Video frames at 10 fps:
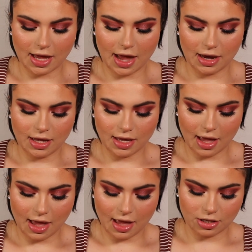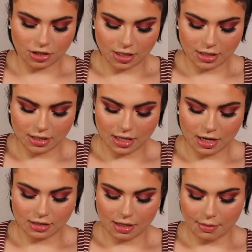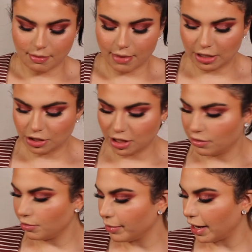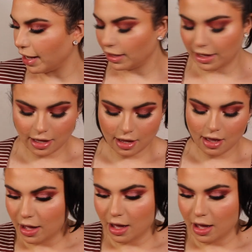Candy K just because that is my shade from Kylie.